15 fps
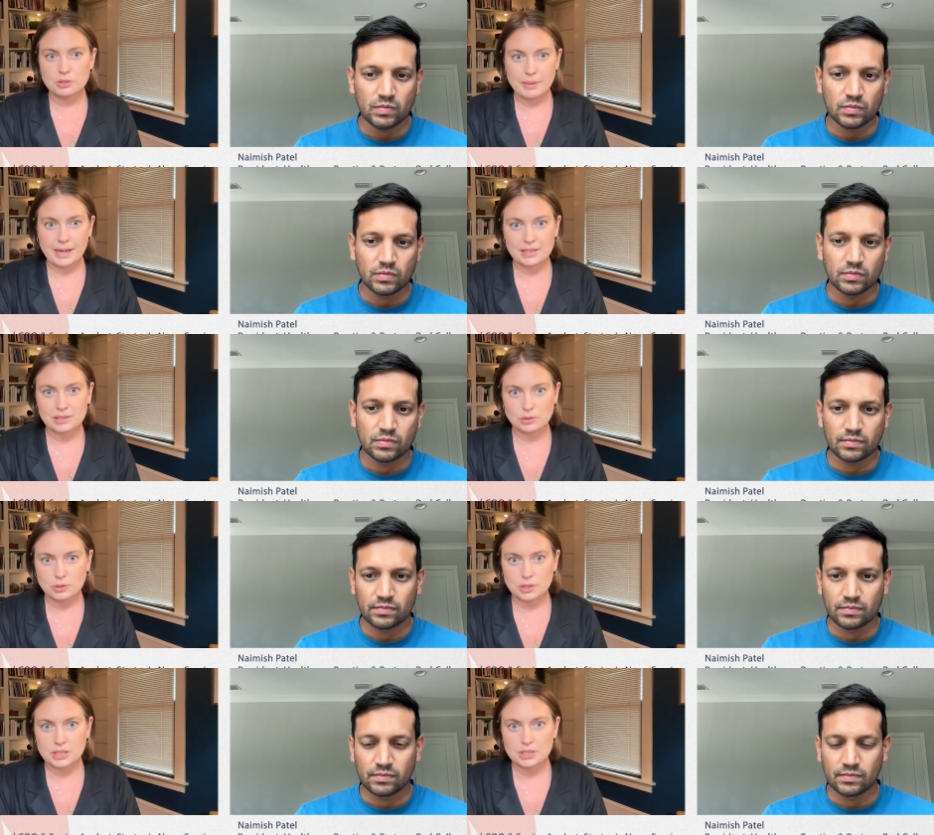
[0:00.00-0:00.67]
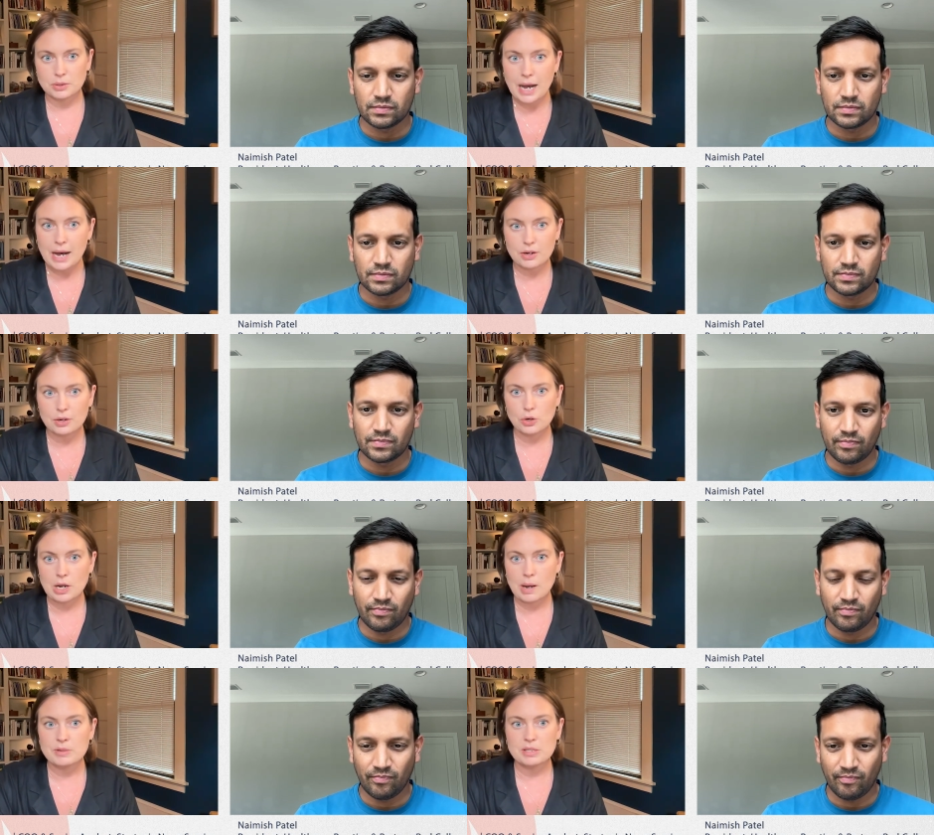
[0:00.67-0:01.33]
Speaker 1: backstory. So how did you
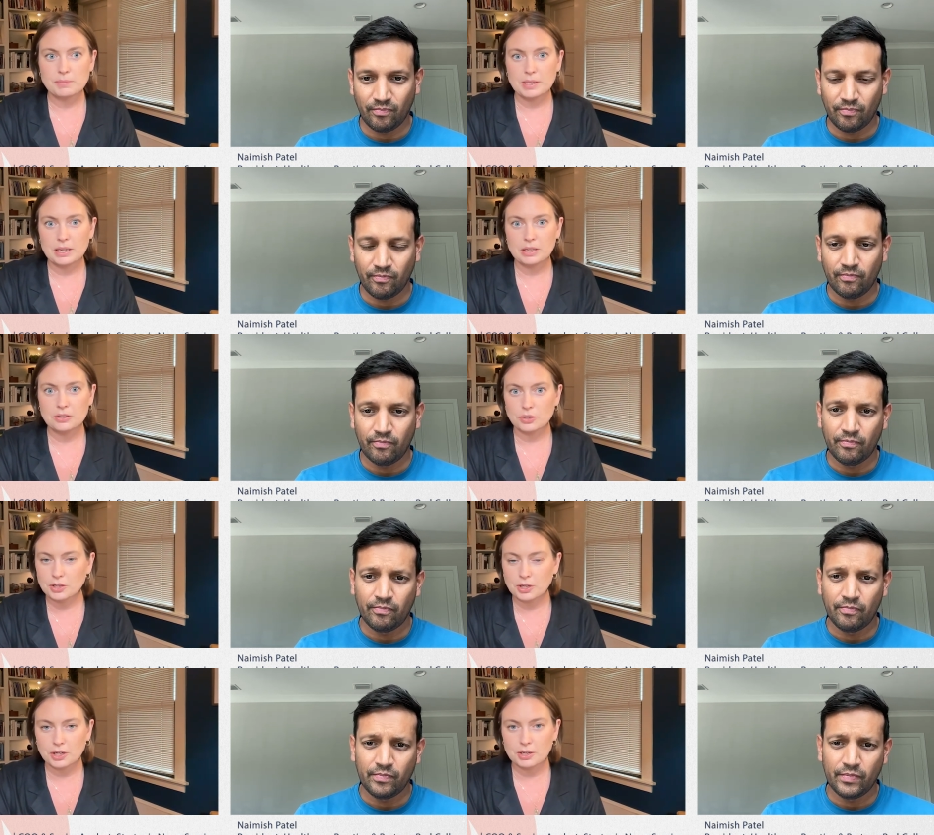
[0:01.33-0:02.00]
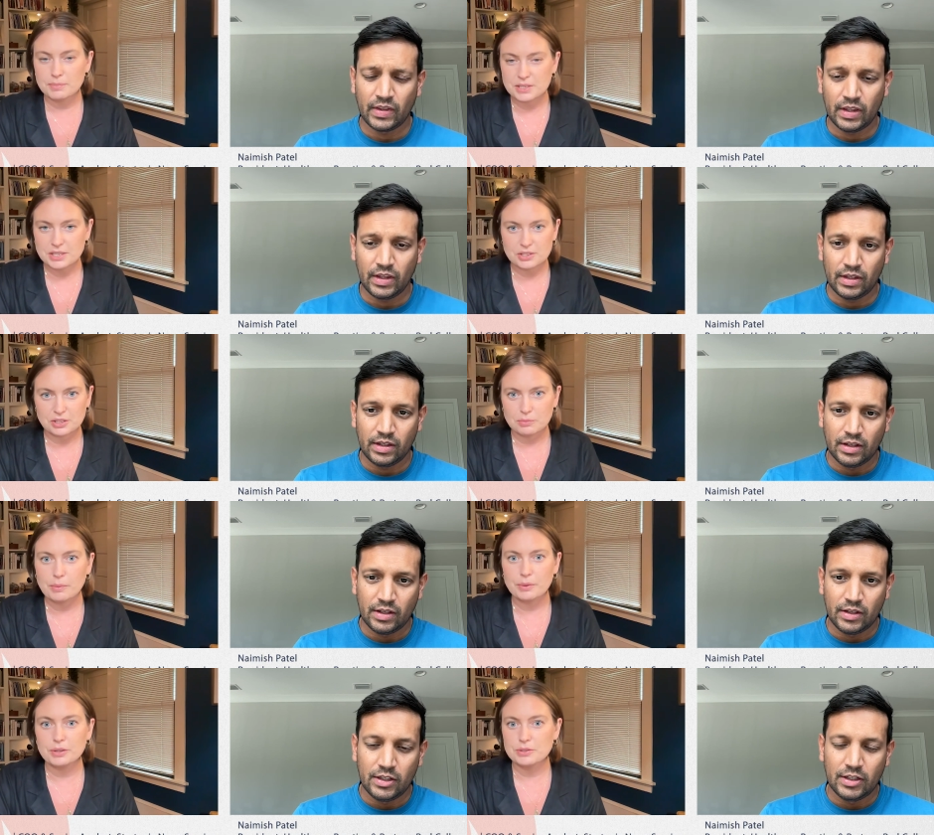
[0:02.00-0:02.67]
come to be in your current position?
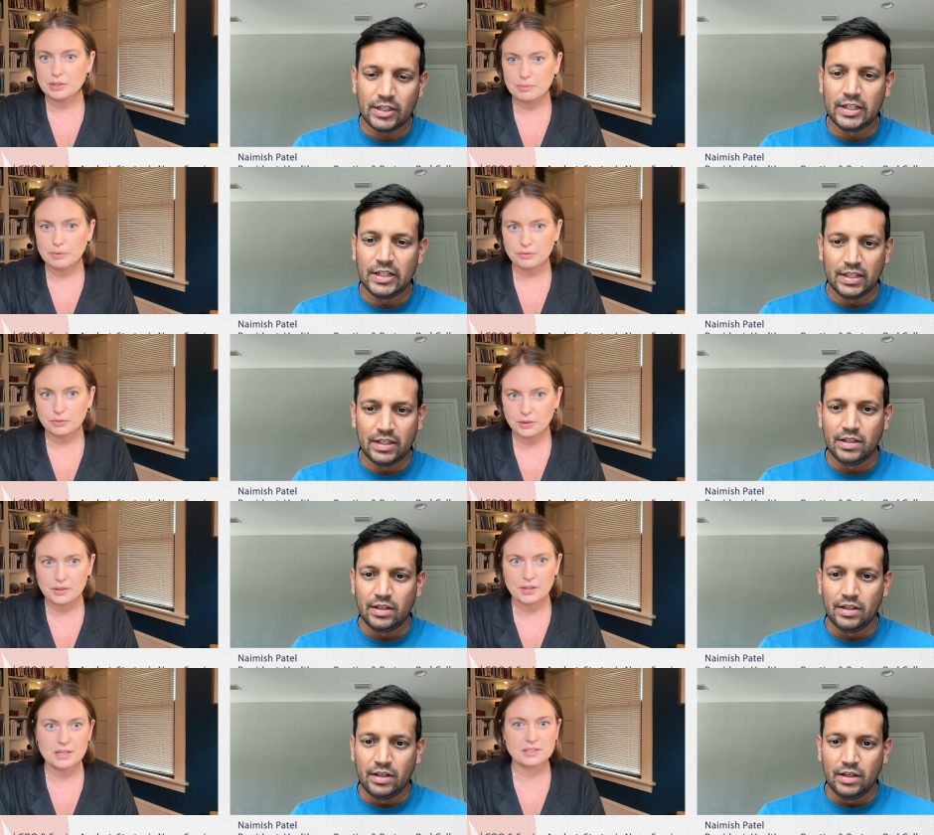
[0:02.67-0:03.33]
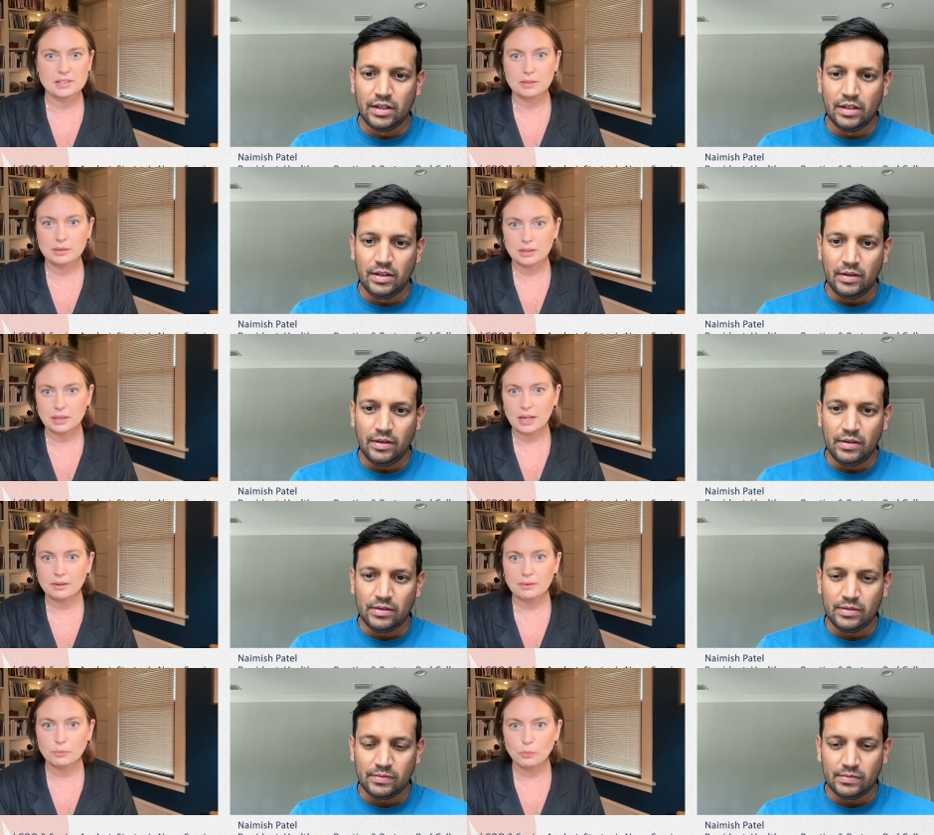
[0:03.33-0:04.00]
What were you doing before this? And,
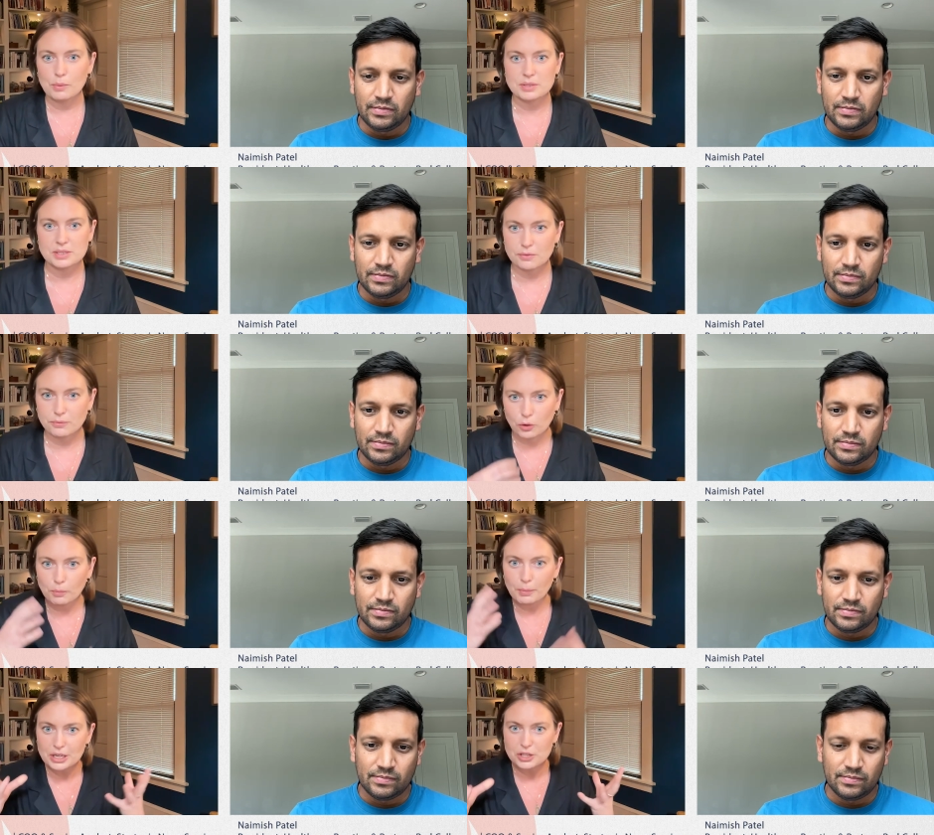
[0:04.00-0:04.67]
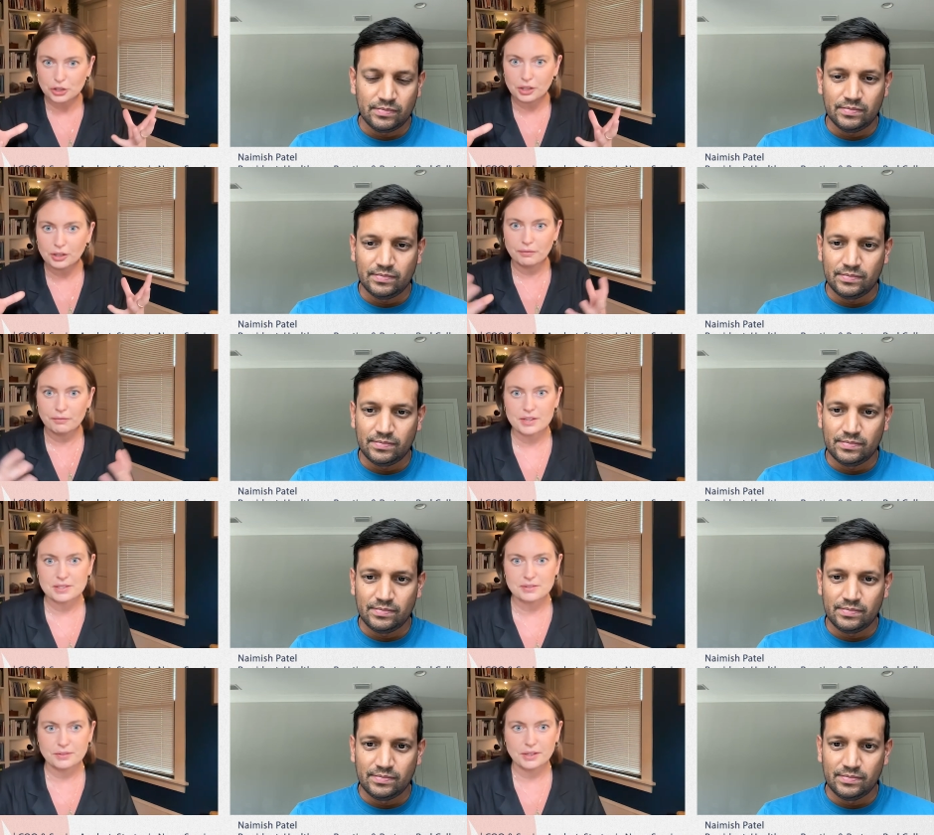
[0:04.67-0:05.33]
and what was the formation of
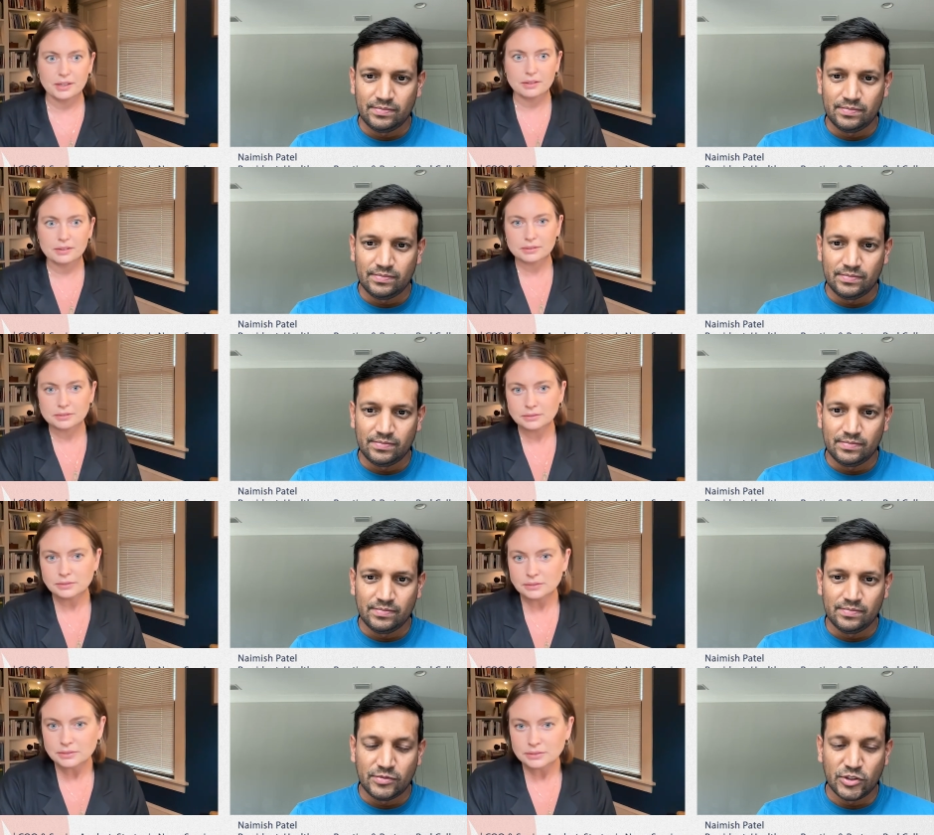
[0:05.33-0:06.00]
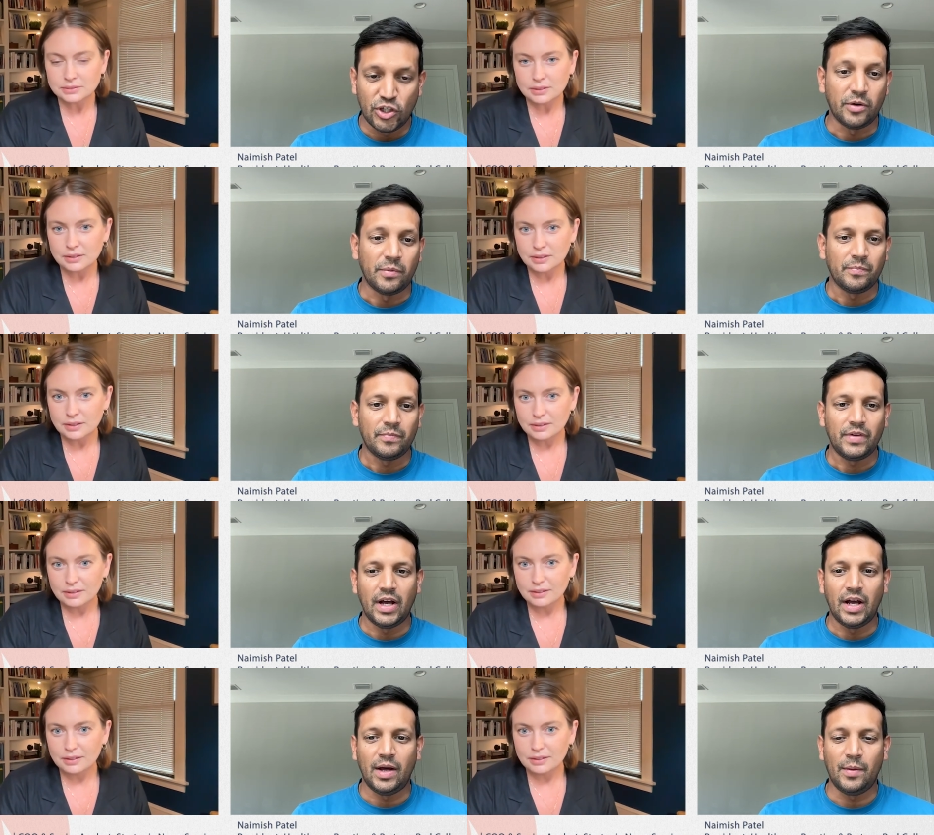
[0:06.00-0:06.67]
this fund?
Speaker 2: Sure.
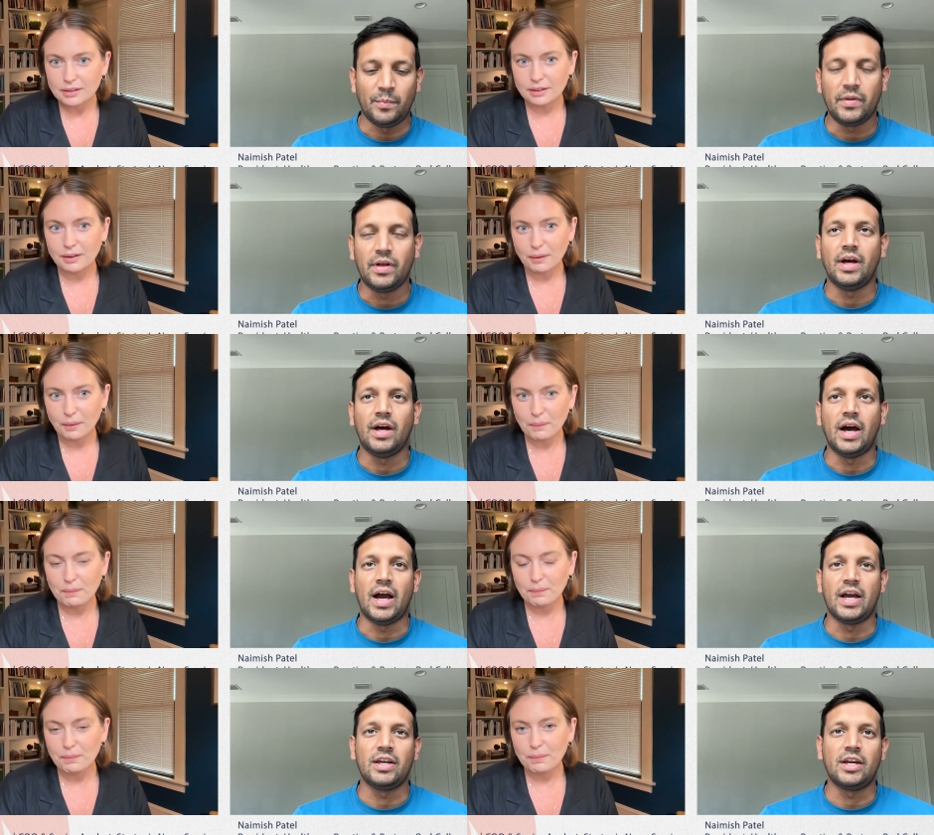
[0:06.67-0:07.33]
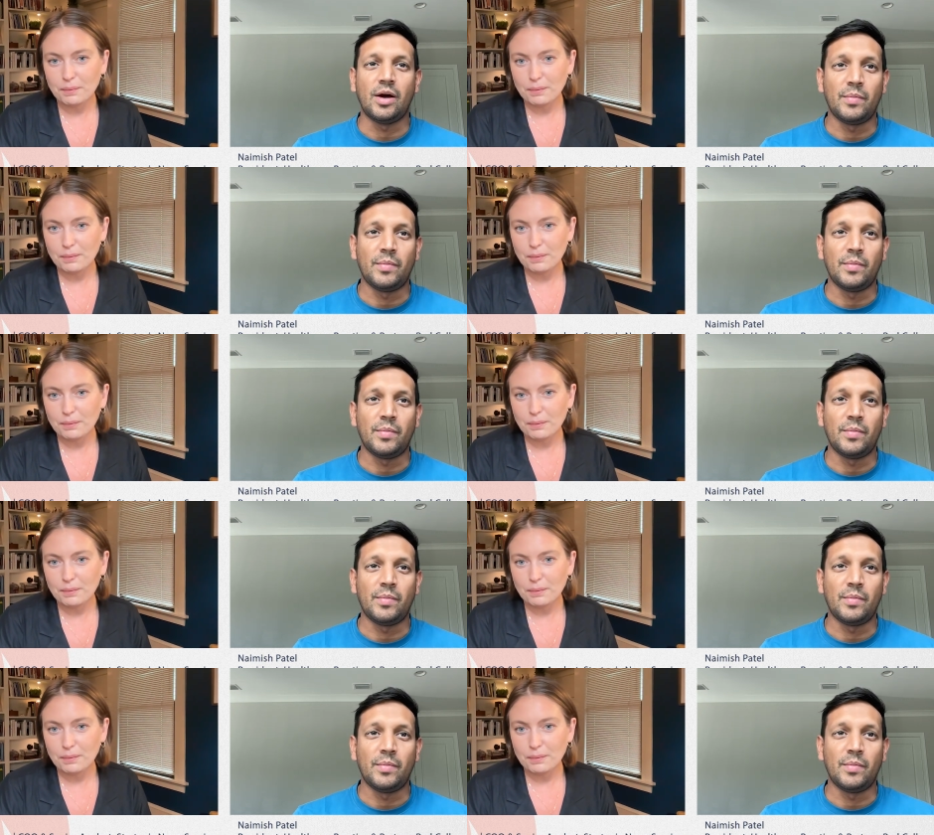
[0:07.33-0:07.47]
Um, I got